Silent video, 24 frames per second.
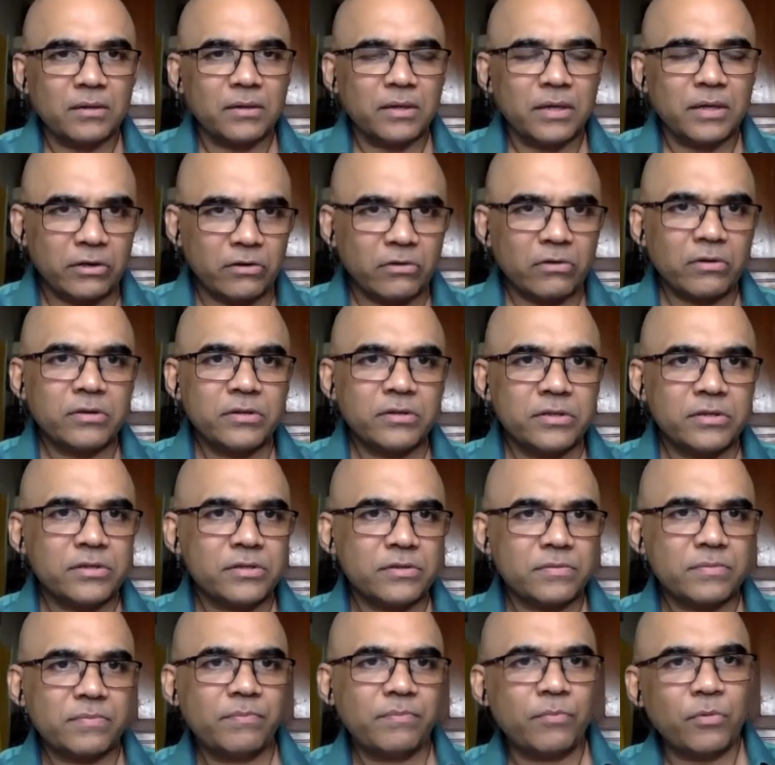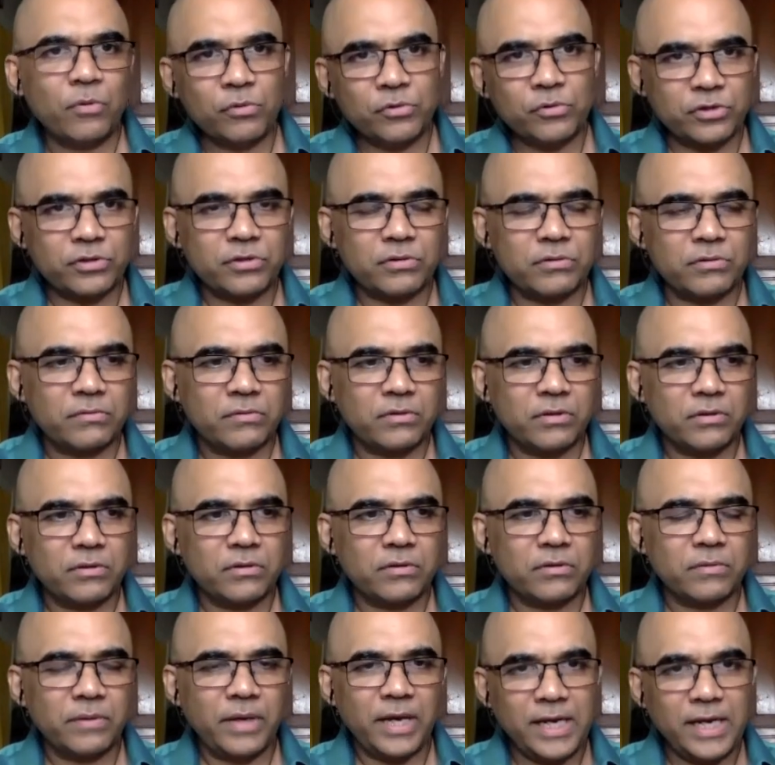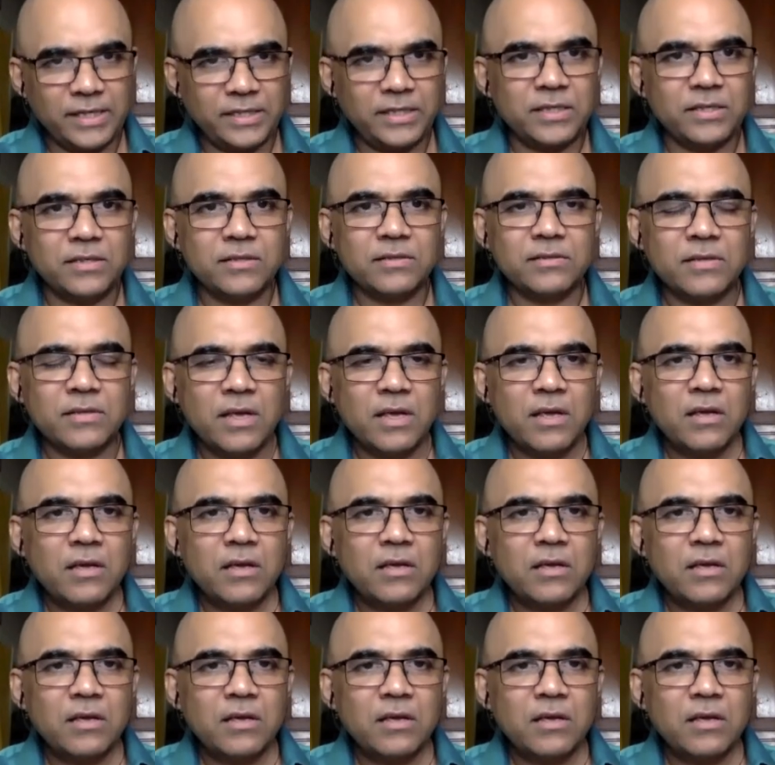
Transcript: heroines post the 80s,